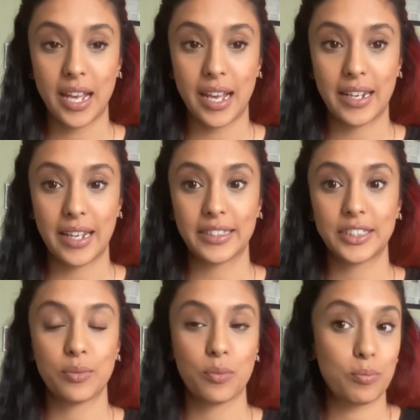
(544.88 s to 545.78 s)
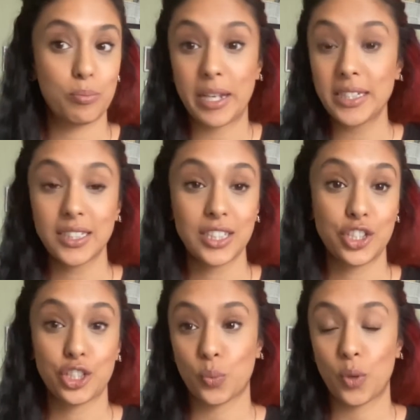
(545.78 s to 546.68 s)
and it's basically
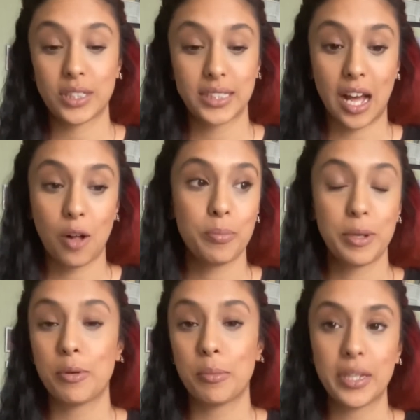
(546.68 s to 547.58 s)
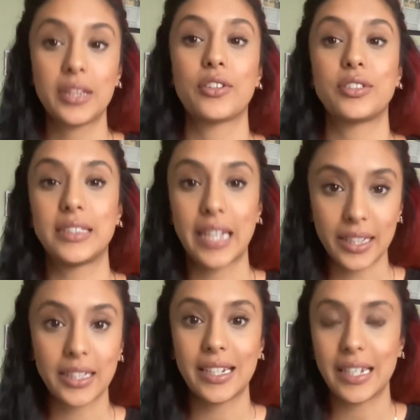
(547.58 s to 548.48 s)
just works to help people meet their
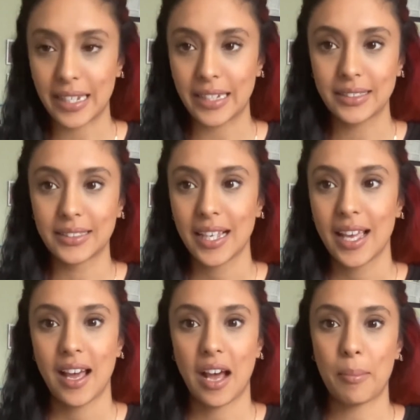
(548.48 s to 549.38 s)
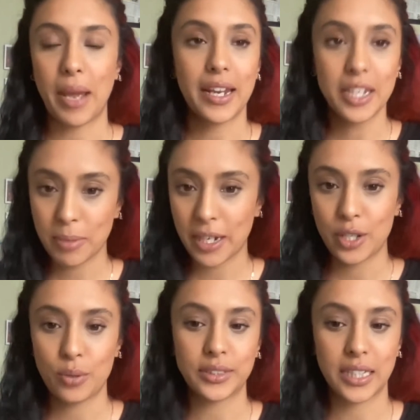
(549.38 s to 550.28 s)
daily needs. Um,
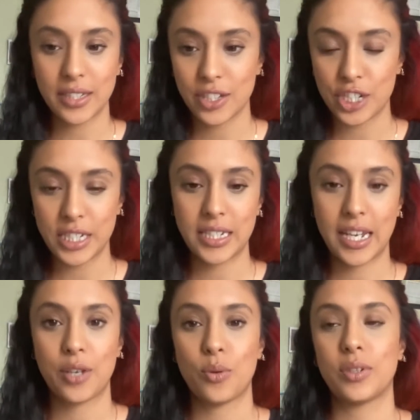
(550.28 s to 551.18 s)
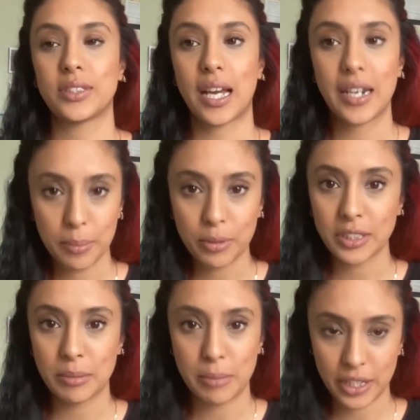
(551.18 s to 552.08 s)
anybody who's in the G T A who is unable
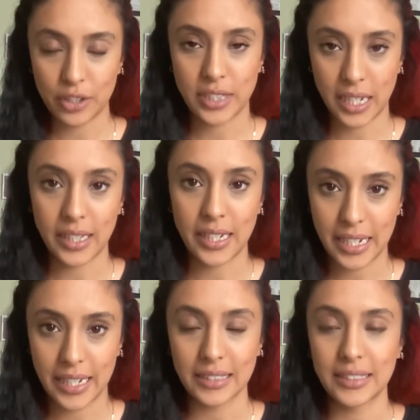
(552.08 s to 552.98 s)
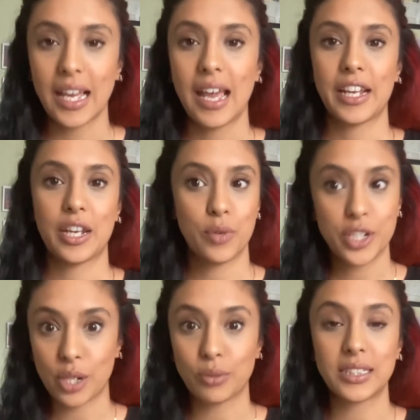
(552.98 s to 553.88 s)
to meet their daily needs can
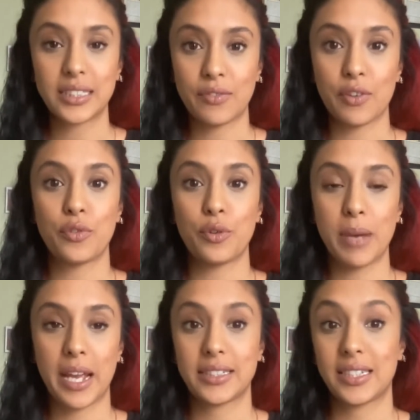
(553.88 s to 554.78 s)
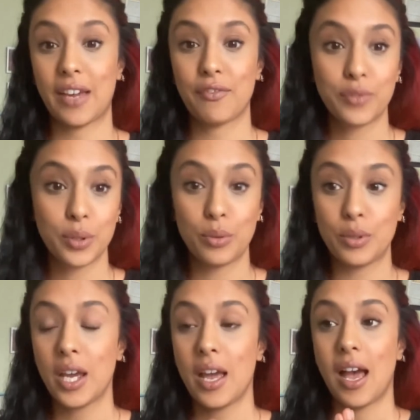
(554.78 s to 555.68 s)
reach out to Seva Food Bank to get
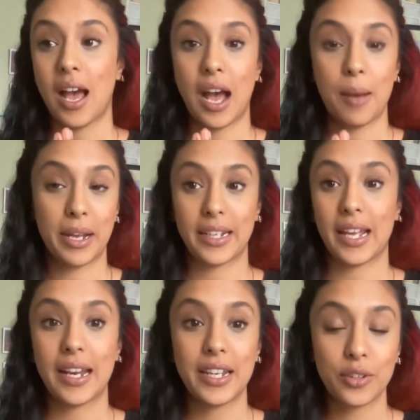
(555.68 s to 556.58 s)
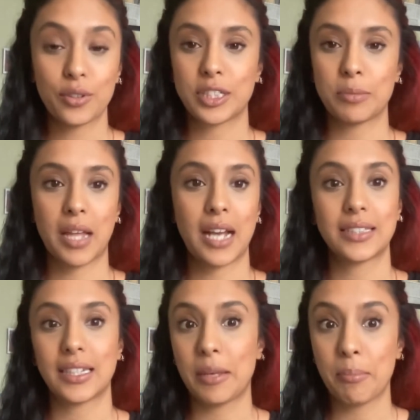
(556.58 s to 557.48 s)
food um, and get any other
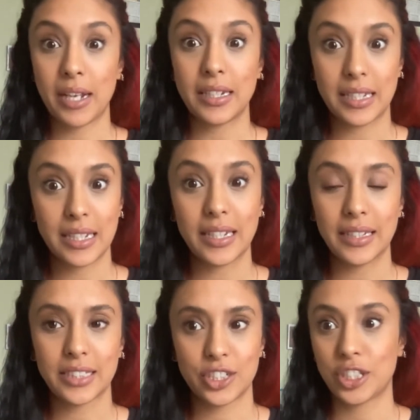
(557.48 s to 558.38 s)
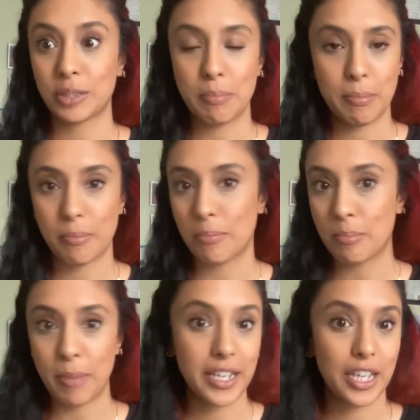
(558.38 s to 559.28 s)
supplies that they might need to just
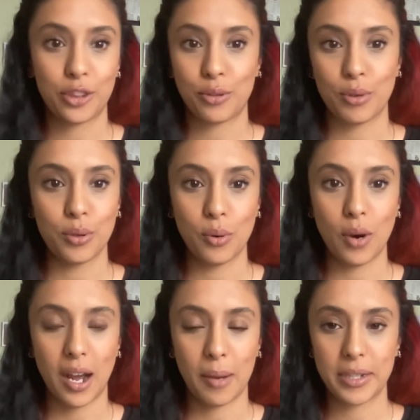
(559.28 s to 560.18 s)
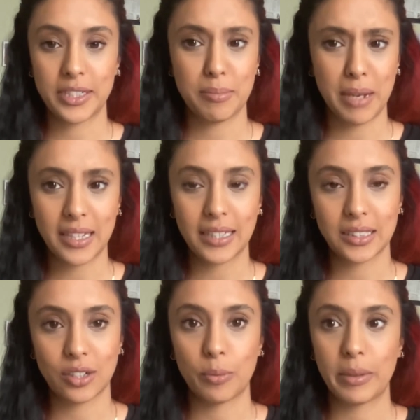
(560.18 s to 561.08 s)
make it through um, and to make
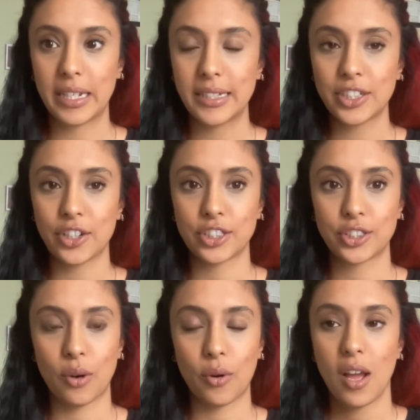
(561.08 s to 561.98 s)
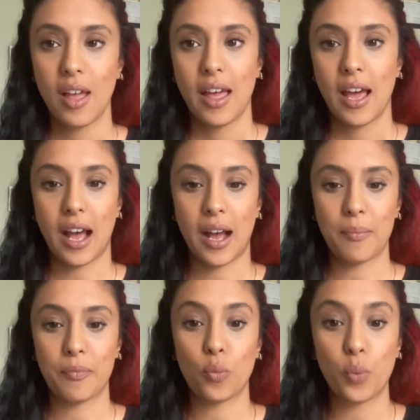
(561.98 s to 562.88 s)
things a little bit easier. So
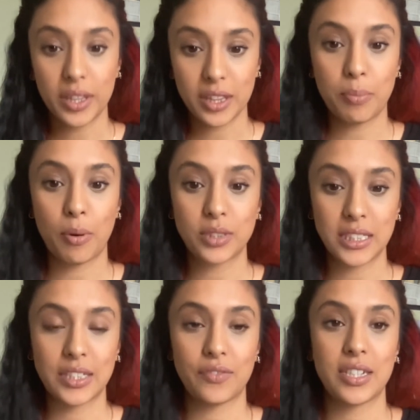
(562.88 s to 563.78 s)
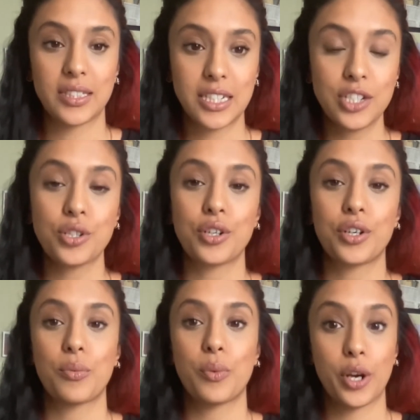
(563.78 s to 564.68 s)
um, with the proceeds of this
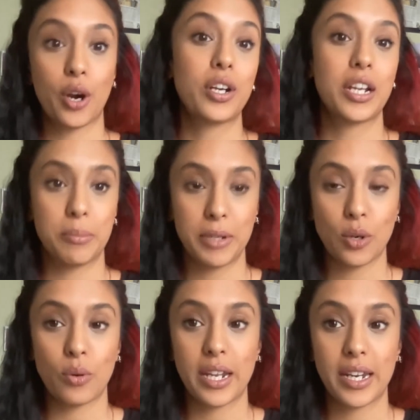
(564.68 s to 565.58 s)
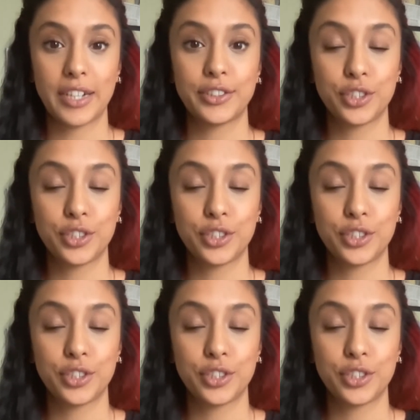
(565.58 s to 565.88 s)
t-shirt, we are going to be donating